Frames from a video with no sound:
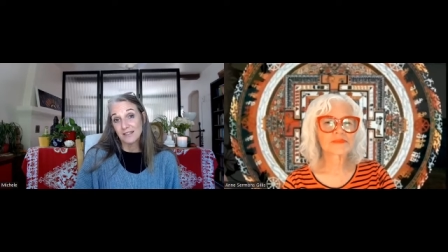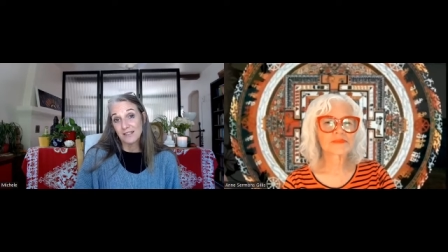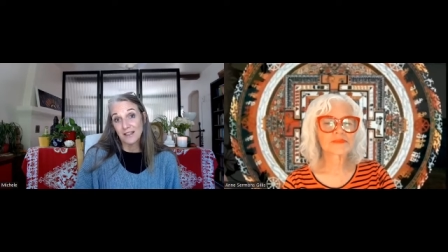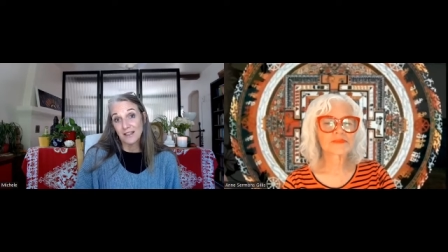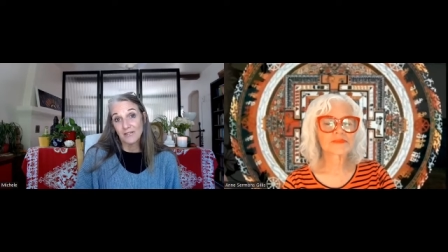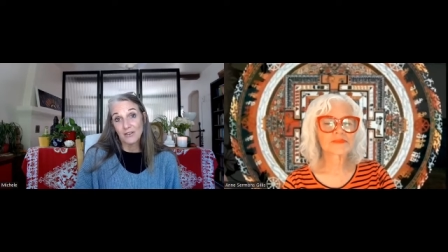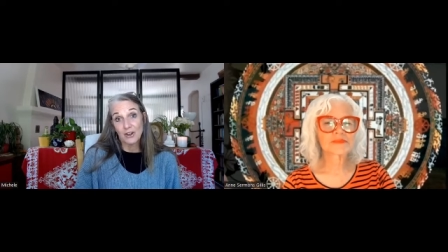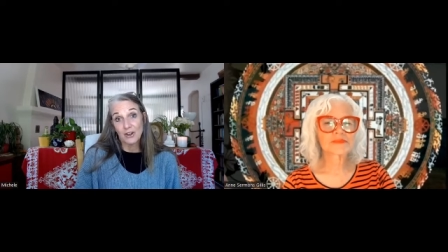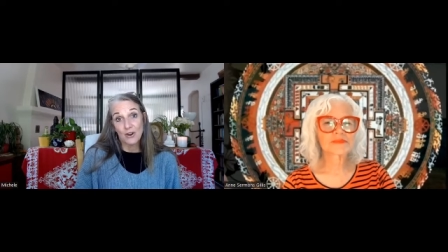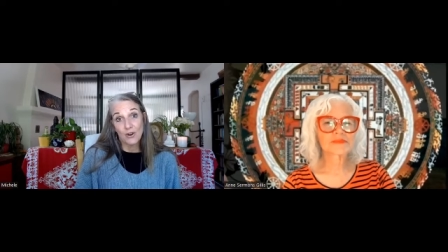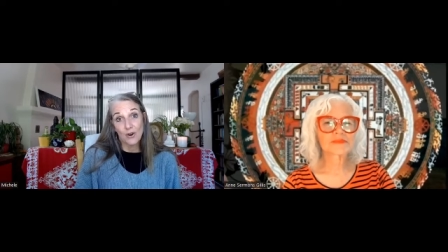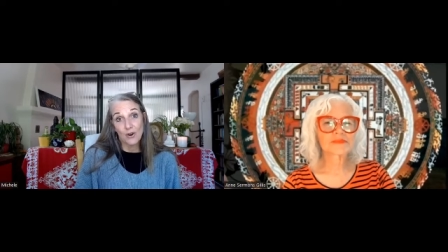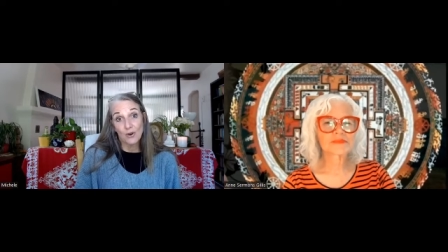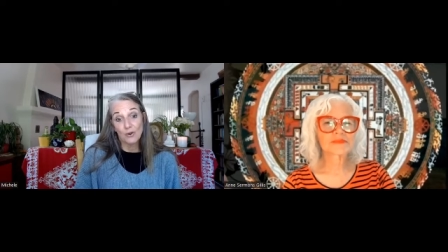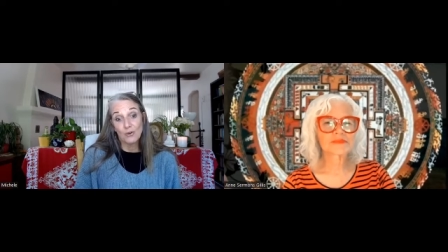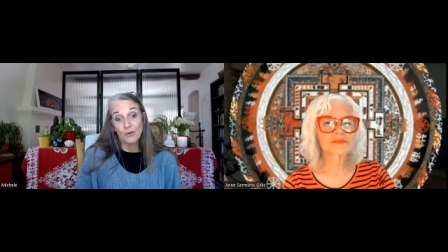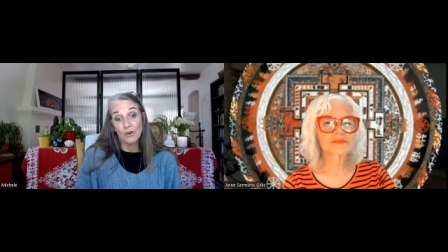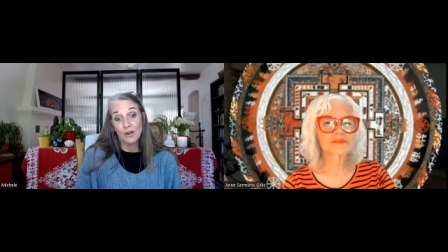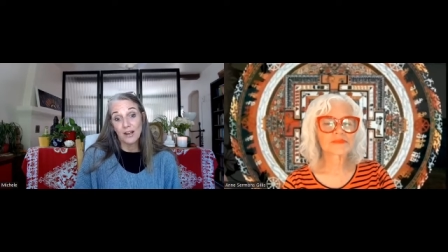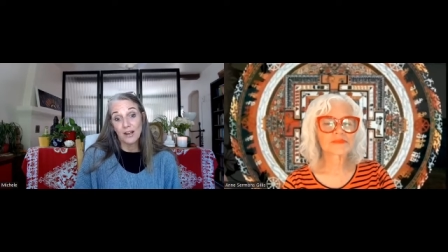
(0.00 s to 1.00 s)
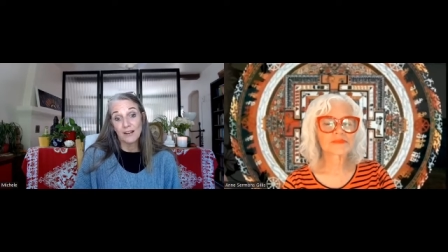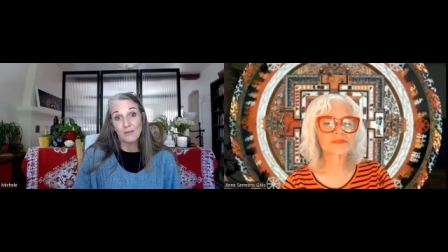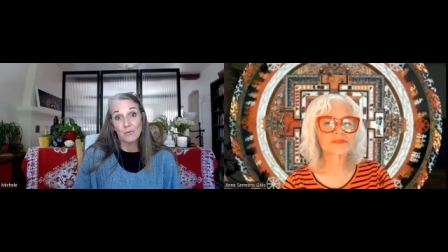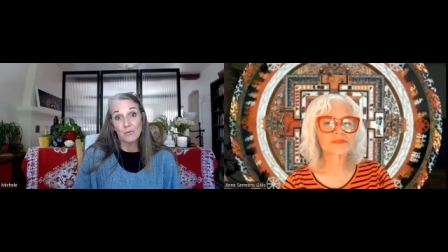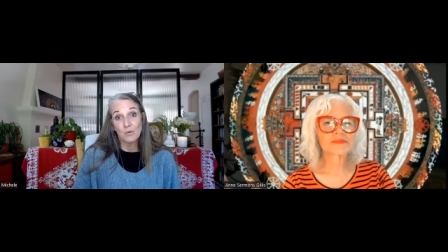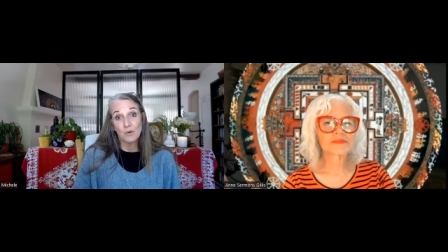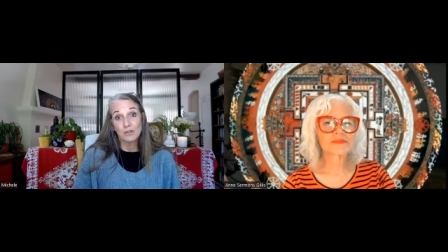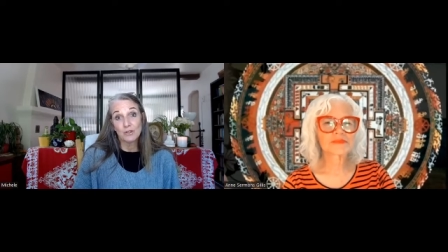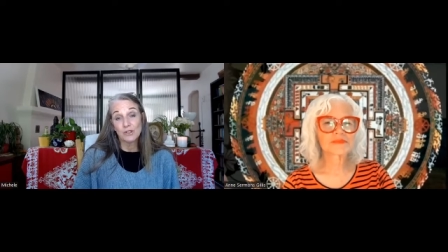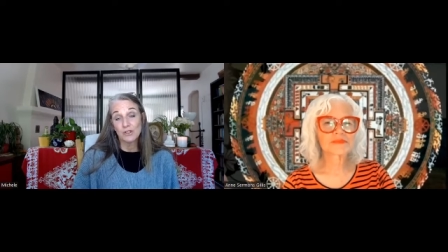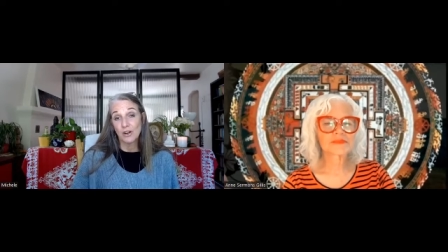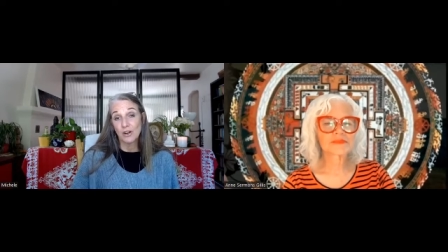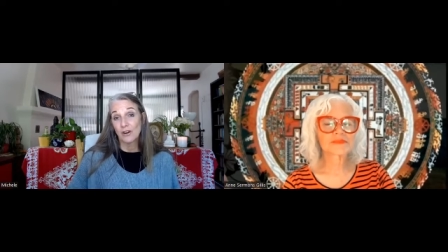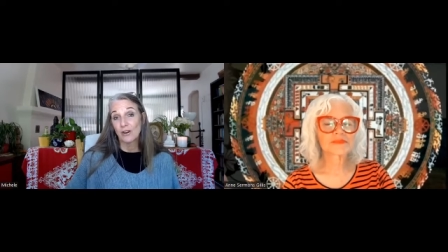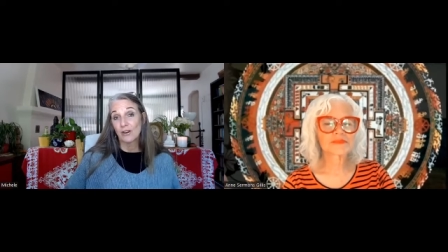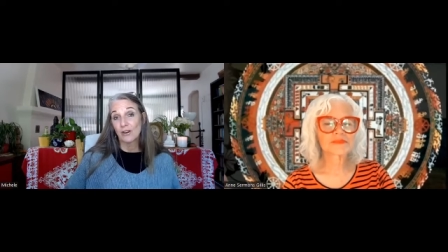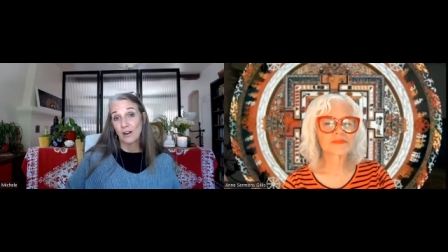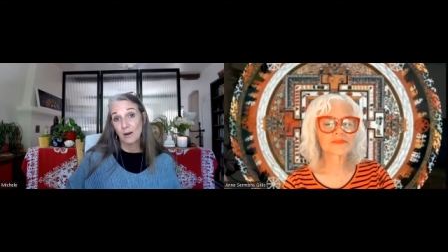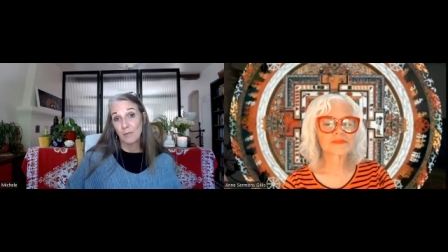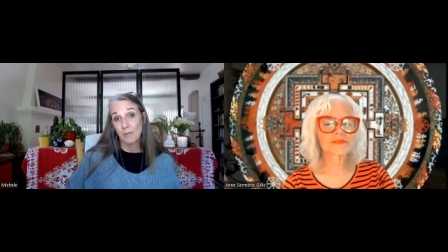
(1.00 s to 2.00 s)
give it a go, and we'll
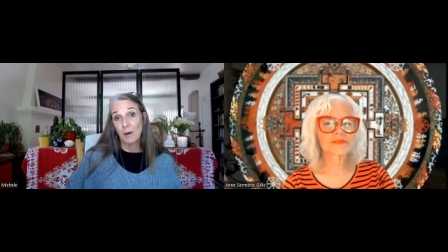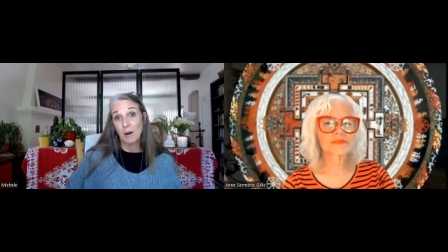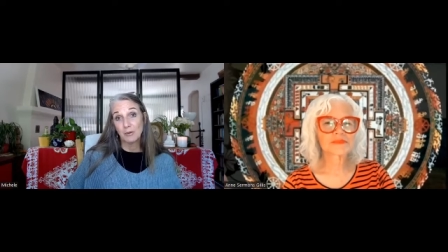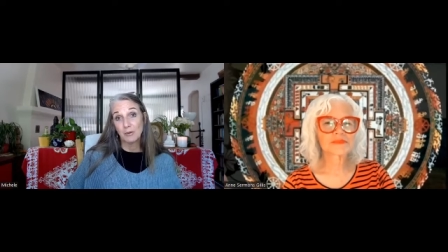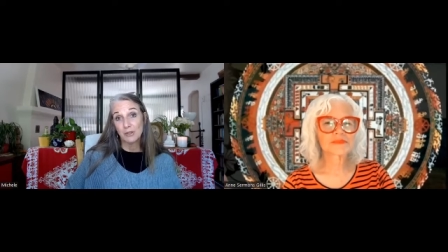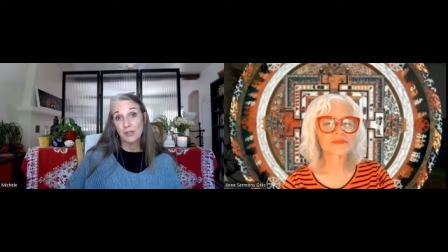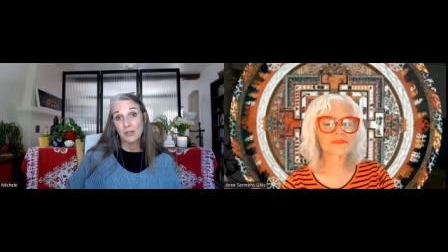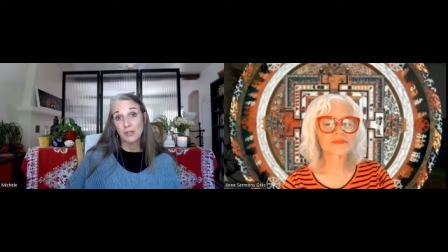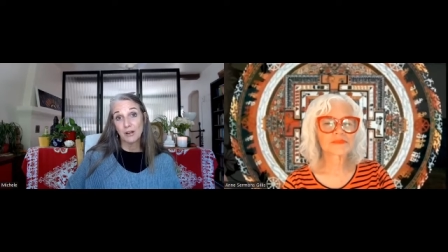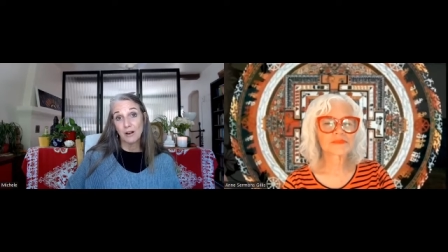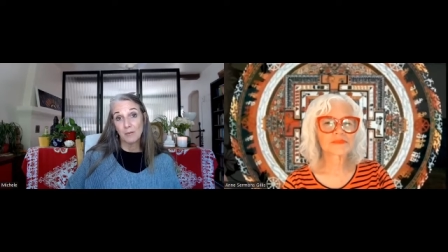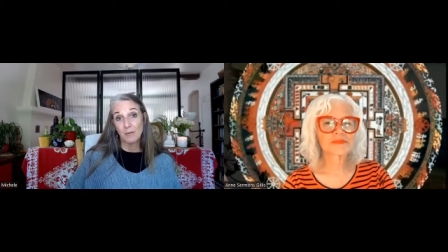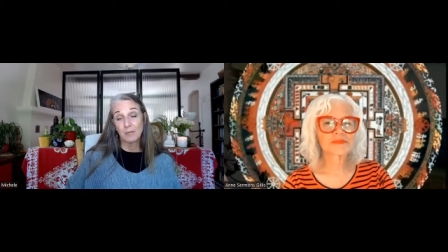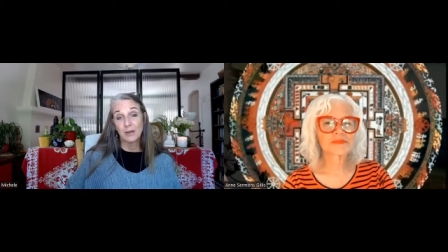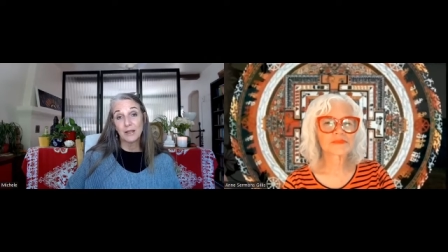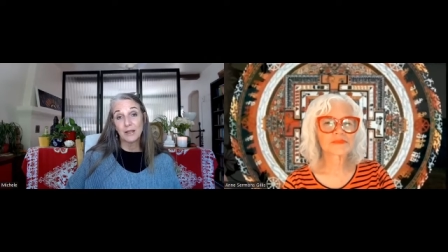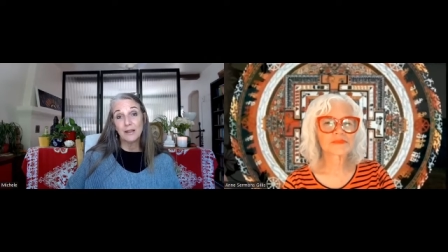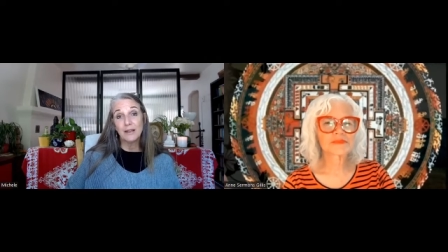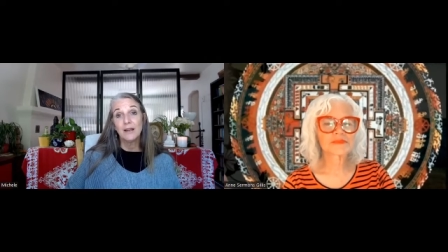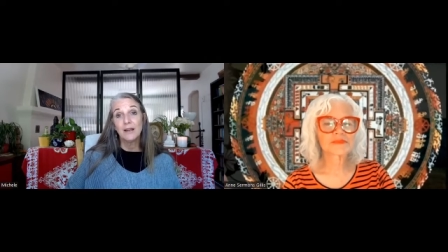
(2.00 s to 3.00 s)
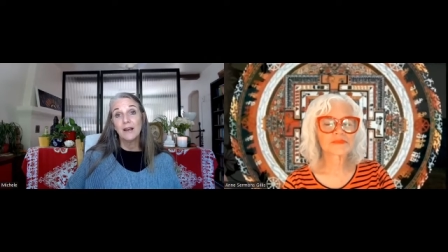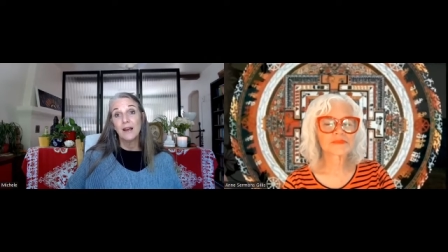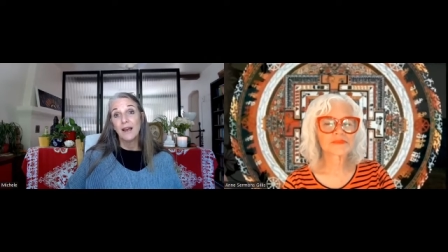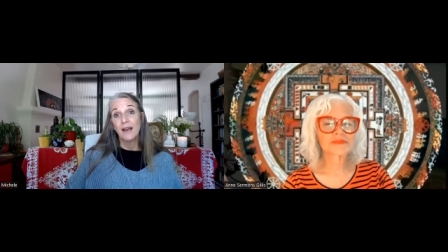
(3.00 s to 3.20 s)
start a publishing company